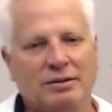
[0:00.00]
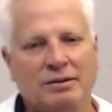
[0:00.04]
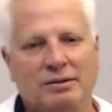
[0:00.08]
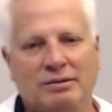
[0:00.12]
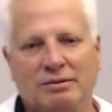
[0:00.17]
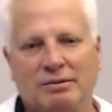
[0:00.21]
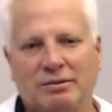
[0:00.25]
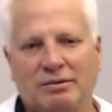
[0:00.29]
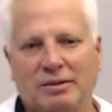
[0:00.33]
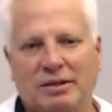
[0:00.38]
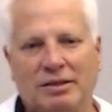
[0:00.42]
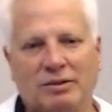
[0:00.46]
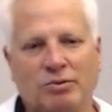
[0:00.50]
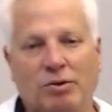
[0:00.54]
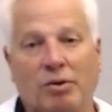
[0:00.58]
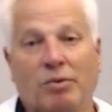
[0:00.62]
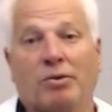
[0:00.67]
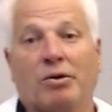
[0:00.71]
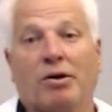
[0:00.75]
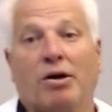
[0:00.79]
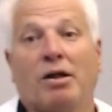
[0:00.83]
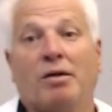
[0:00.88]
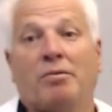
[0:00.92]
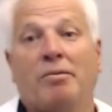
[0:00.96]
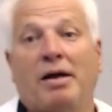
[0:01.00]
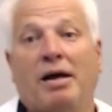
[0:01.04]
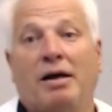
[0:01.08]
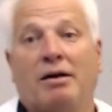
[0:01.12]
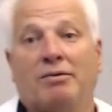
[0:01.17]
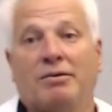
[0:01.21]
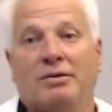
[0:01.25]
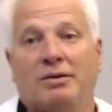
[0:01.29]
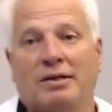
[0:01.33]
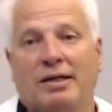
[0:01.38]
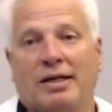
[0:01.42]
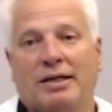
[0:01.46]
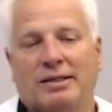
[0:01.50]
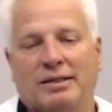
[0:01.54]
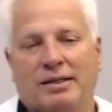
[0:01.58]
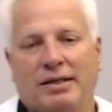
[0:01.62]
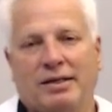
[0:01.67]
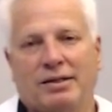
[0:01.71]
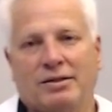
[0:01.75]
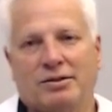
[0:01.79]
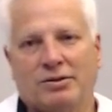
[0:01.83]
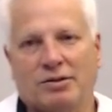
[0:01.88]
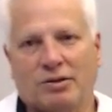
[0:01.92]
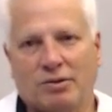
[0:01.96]
That's what we're all about. We'd like to
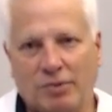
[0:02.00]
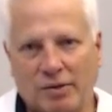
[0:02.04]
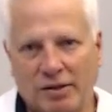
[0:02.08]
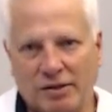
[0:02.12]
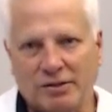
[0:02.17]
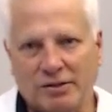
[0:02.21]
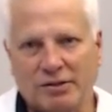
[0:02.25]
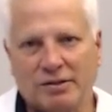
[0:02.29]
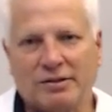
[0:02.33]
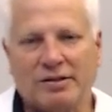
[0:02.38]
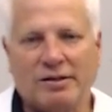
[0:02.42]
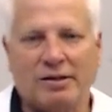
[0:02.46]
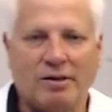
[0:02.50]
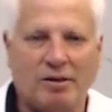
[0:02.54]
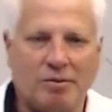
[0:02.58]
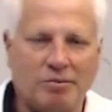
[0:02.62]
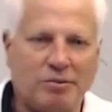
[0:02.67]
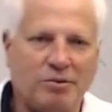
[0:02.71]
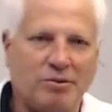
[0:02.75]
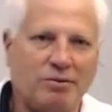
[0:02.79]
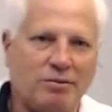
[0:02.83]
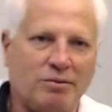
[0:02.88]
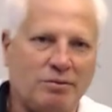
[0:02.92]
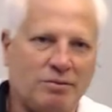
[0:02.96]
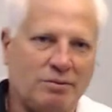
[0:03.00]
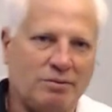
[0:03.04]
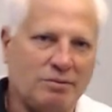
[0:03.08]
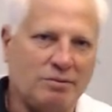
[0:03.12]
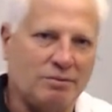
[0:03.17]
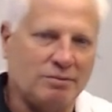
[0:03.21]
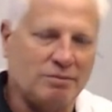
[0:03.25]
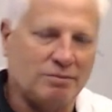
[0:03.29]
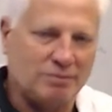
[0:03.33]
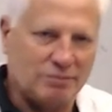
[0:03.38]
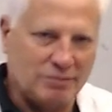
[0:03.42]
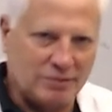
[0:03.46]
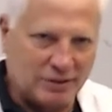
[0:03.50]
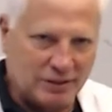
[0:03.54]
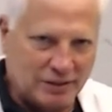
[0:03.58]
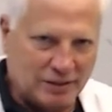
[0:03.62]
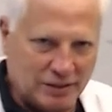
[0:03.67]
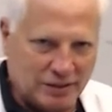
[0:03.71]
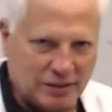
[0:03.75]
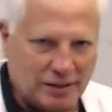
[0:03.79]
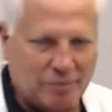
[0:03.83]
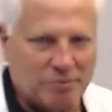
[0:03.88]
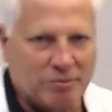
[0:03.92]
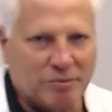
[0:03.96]
answer questions to help you to
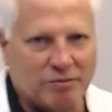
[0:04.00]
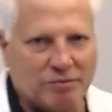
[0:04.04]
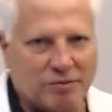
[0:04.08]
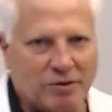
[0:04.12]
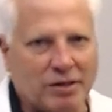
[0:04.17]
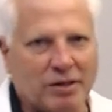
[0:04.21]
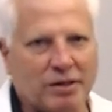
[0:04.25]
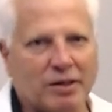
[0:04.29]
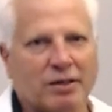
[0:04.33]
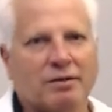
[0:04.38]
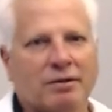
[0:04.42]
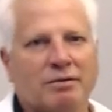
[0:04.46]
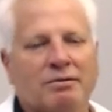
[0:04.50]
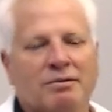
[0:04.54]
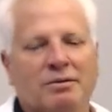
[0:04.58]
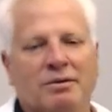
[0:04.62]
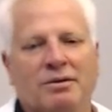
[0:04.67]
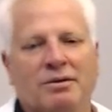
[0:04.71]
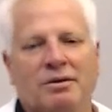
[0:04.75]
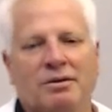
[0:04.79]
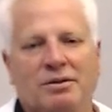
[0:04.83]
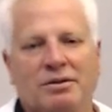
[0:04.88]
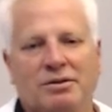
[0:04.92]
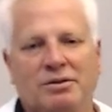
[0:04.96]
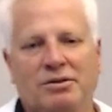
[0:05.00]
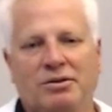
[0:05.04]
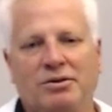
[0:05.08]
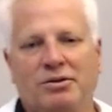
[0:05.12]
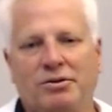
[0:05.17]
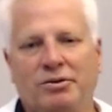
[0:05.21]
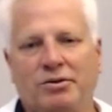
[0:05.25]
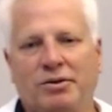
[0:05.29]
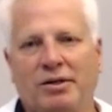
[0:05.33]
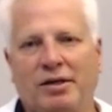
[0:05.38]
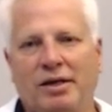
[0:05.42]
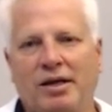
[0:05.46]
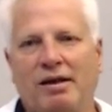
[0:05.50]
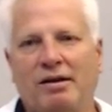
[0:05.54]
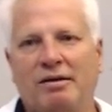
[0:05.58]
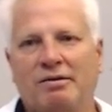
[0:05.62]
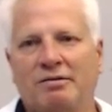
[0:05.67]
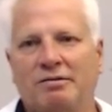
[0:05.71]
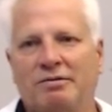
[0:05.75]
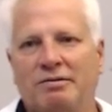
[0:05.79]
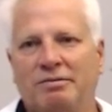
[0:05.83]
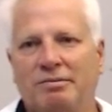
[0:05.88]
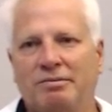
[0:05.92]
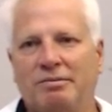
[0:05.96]
get up and running so you can
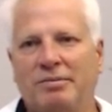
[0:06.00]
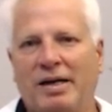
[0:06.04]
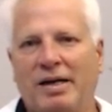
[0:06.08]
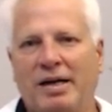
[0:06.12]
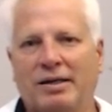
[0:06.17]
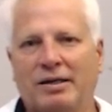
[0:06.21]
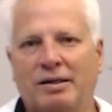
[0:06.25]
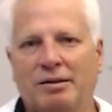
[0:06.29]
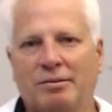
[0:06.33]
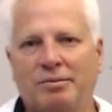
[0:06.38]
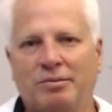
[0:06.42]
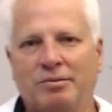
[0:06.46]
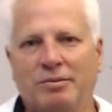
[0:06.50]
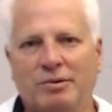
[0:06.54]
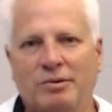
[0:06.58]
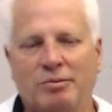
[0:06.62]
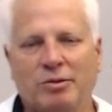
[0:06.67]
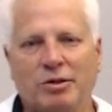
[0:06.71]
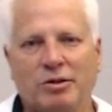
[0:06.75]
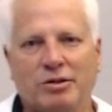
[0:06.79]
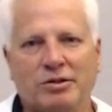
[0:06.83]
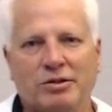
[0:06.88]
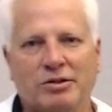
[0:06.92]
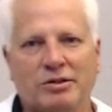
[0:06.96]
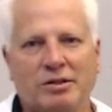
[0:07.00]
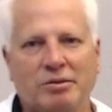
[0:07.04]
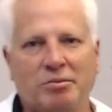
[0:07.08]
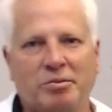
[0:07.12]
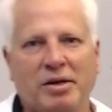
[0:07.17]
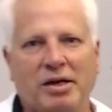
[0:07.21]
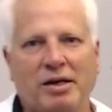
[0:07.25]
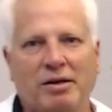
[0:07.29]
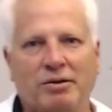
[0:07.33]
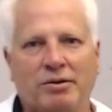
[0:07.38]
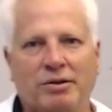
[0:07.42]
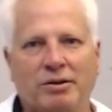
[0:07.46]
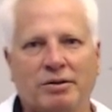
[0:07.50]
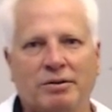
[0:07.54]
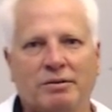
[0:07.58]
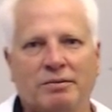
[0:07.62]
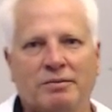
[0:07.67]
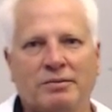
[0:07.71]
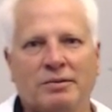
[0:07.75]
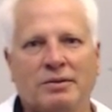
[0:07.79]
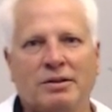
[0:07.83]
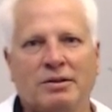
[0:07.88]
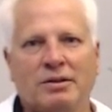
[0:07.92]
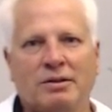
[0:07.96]
have backup emergency power
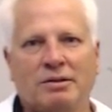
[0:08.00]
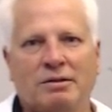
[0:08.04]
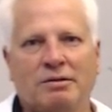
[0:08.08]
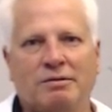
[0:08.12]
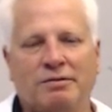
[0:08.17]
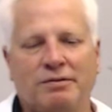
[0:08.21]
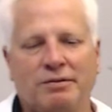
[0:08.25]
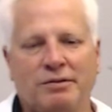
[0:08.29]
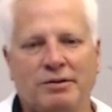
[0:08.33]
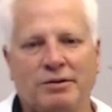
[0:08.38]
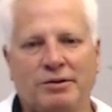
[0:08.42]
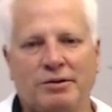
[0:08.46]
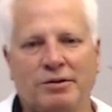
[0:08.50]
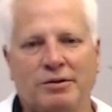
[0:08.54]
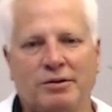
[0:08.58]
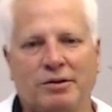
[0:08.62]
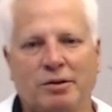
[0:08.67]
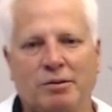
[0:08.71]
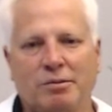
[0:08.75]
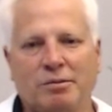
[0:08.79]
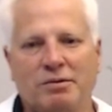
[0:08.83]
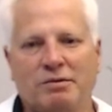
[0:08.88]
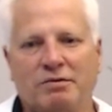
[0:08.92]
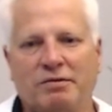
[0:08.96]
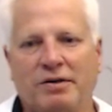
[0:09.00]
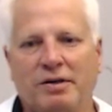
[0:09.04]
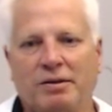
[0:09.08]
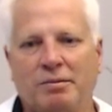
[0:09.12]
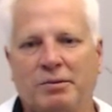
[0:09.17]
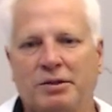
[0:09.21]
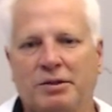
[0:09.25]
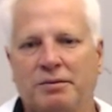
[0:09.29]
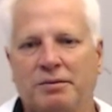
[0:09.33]
for your home and family.